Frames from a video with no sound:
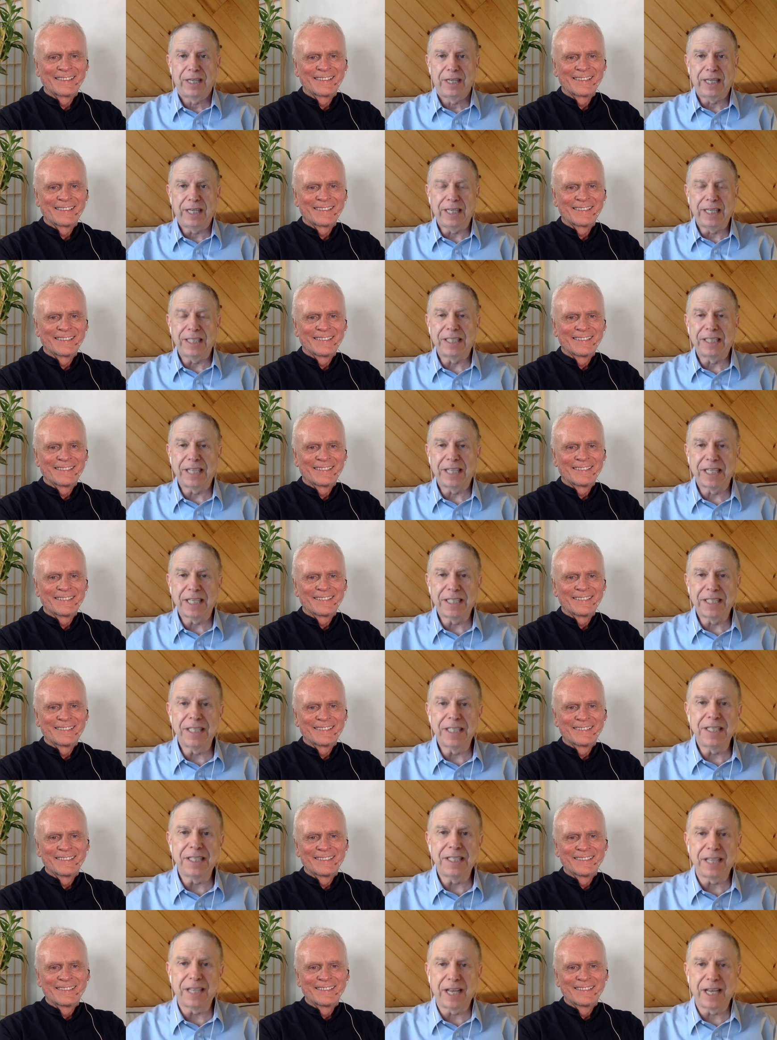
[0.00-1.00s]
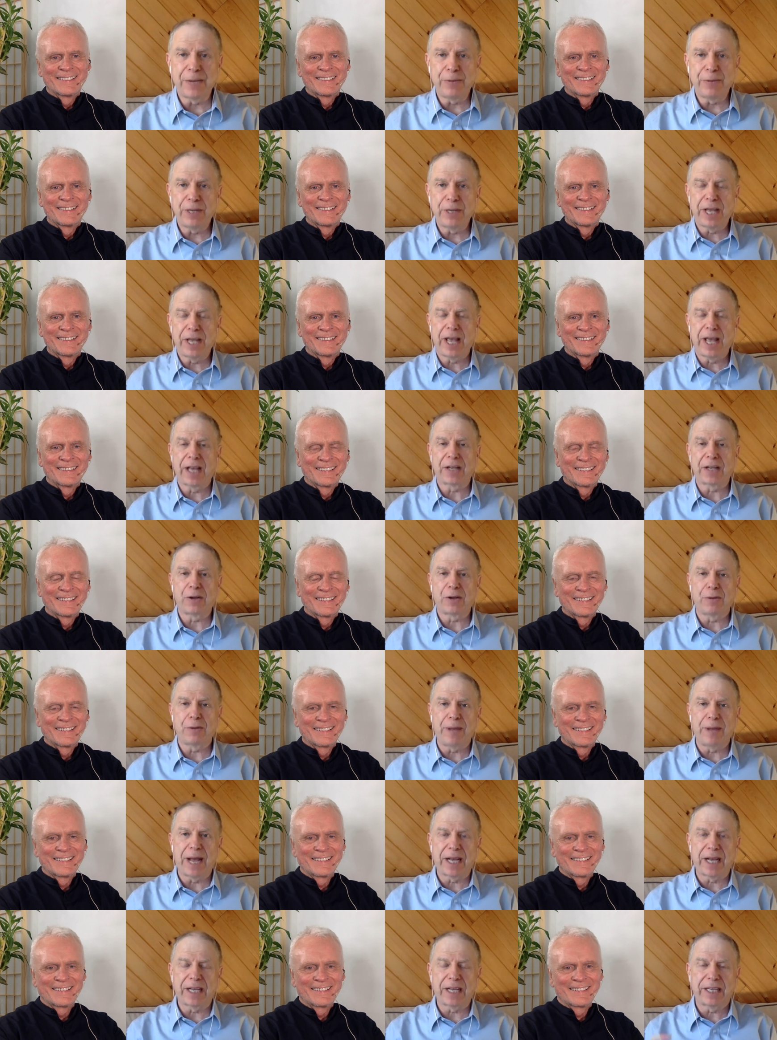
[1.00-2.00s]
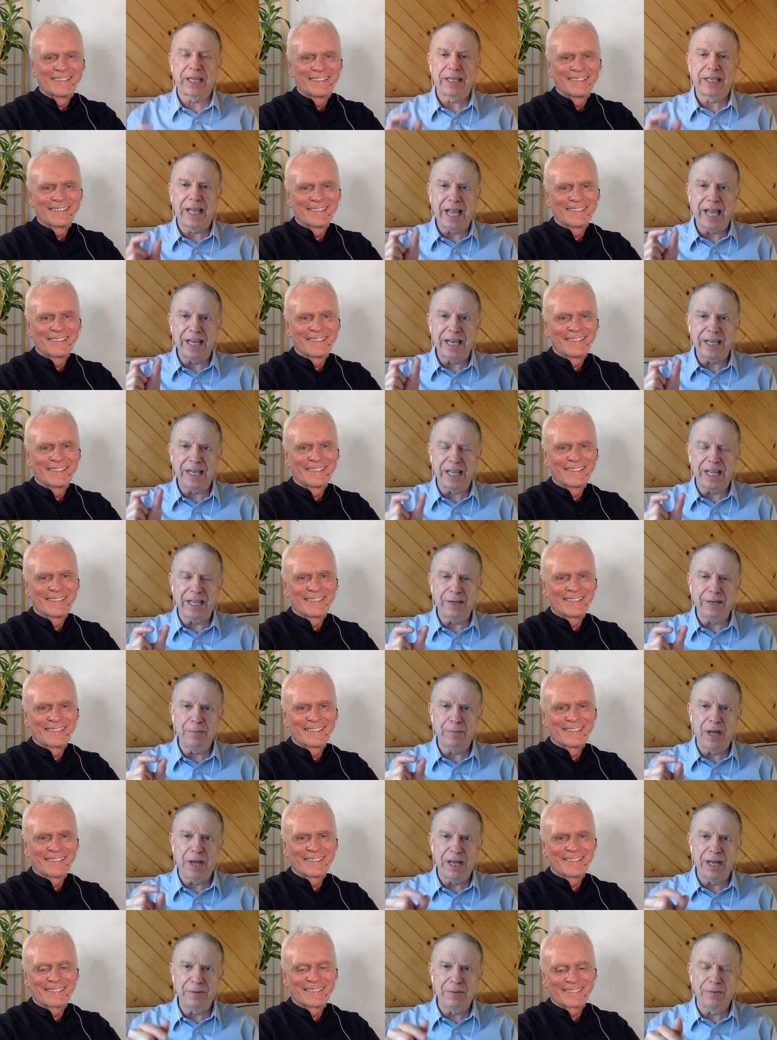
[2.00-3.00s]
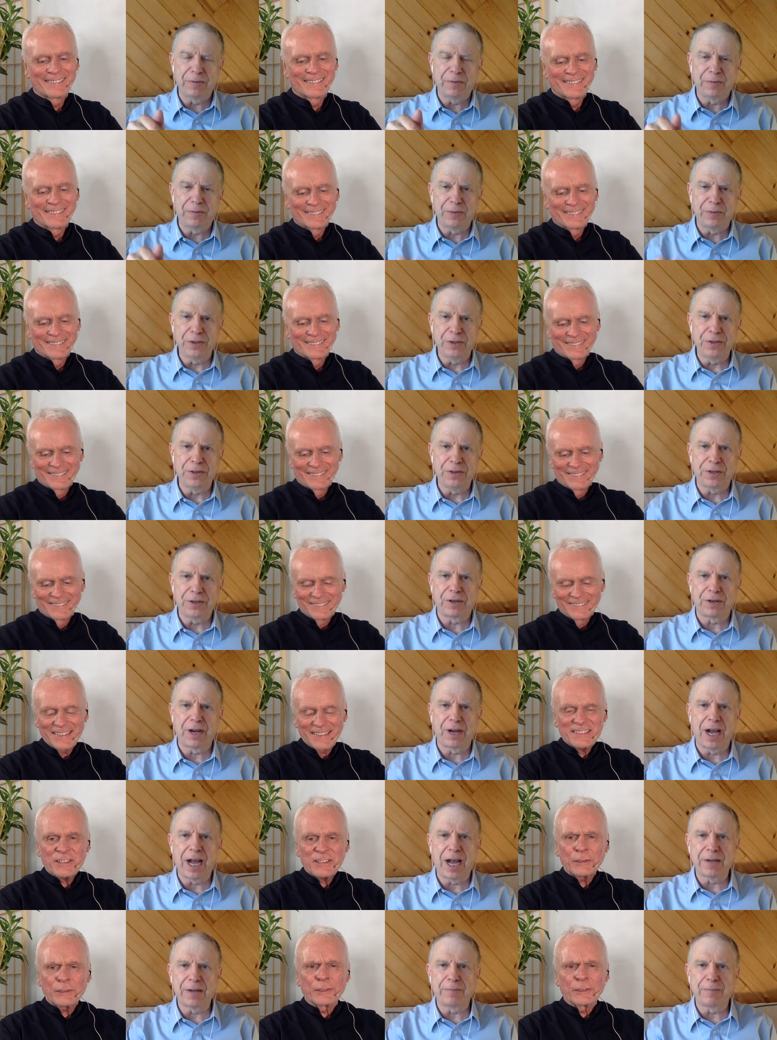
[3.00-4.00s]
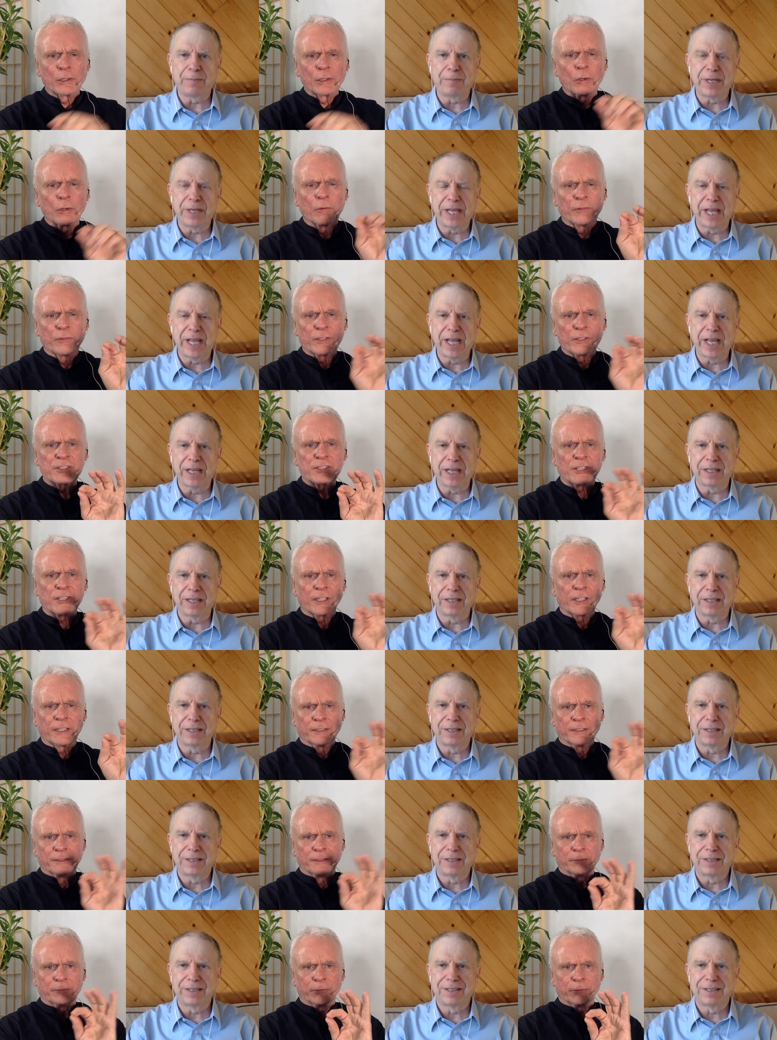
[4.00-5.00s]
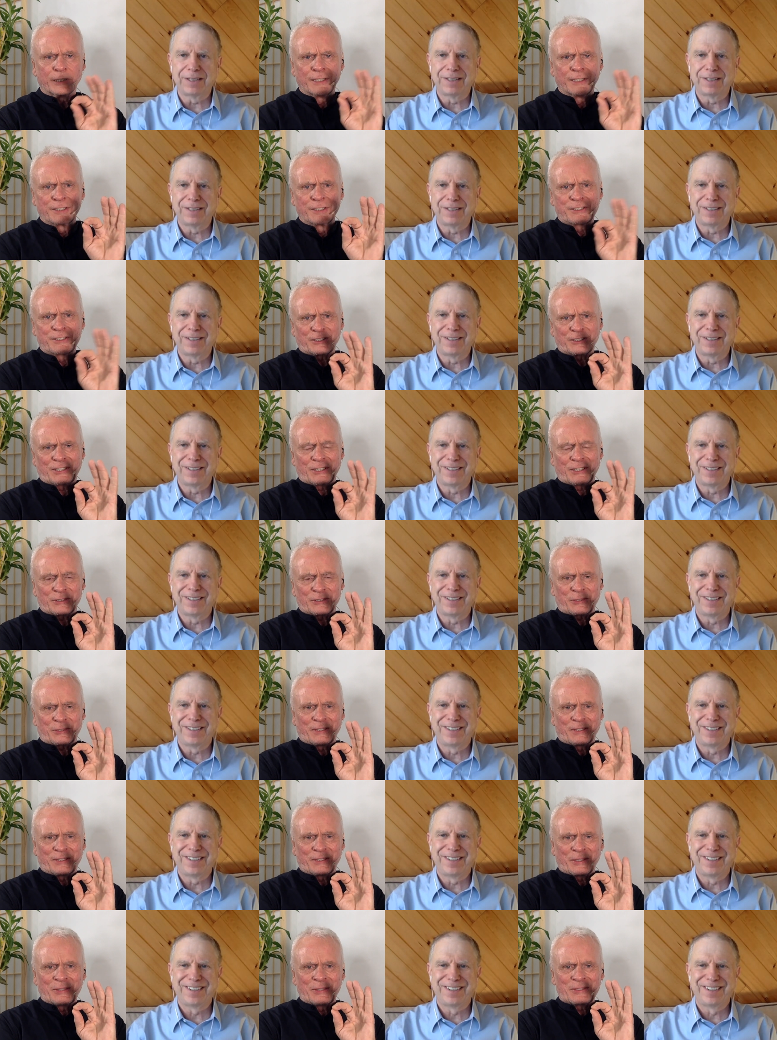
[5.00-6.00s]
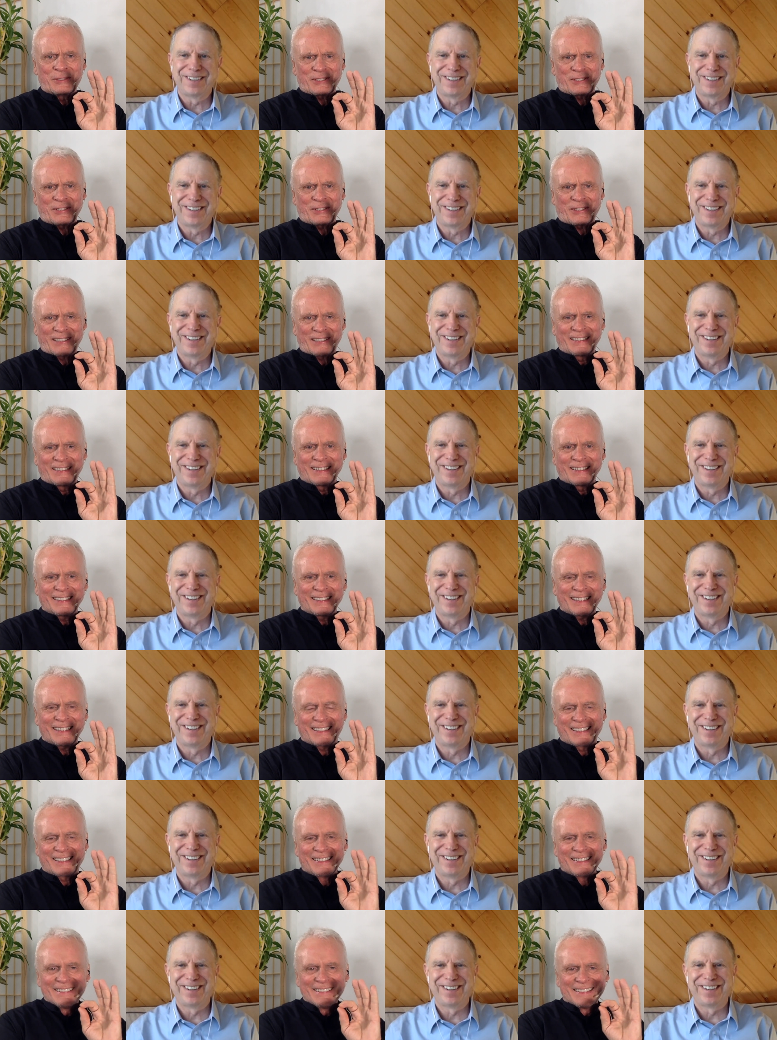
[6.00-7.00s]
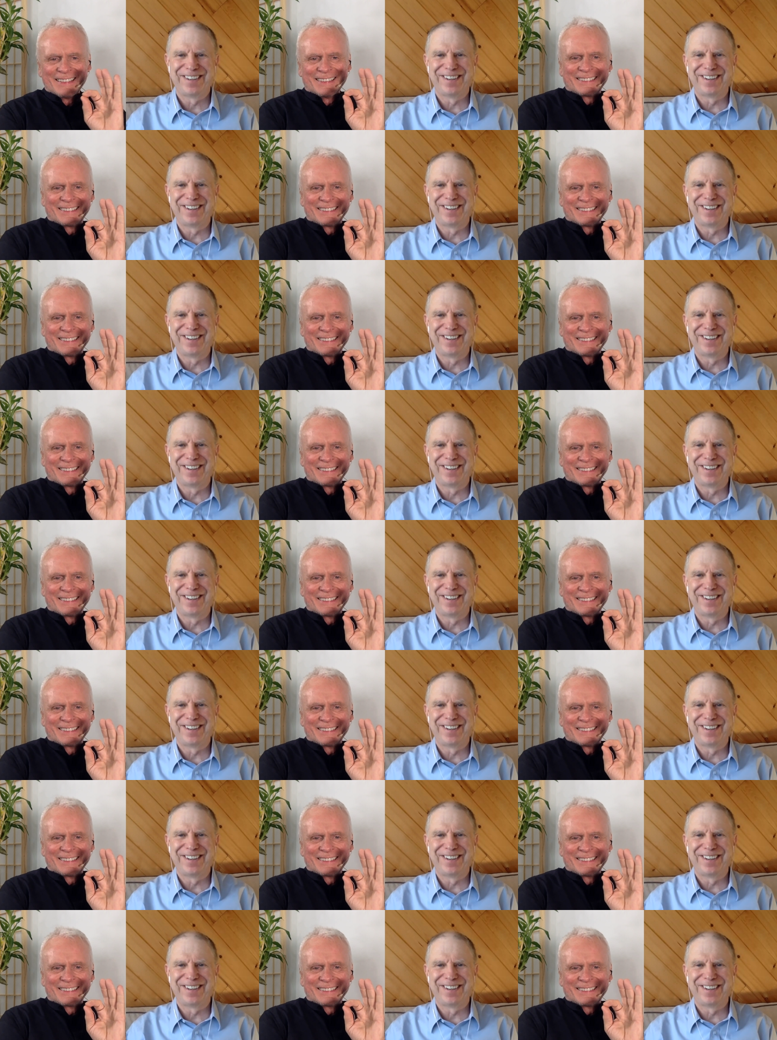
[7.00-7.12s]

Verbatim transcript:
Speaker 1: It doesn't say we can't go back in, and and and further.
Speaker 2: That's I a little oversight in religious history, don't you think?